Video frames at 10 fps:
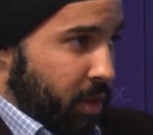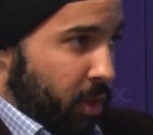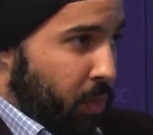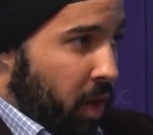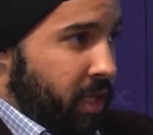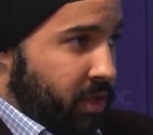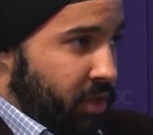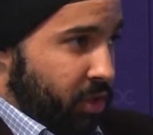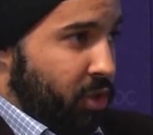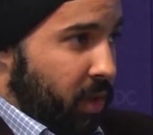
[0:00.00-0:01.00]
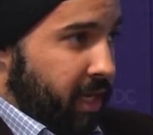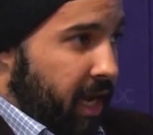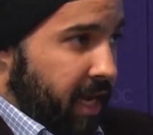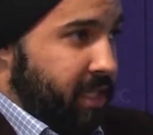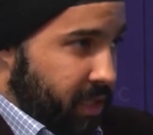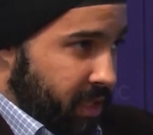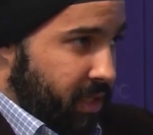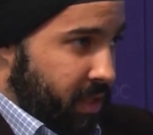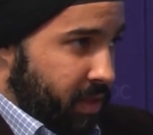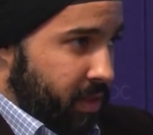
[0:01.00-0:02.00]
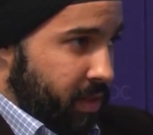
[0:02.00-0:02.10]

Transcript: wants to join ISIS.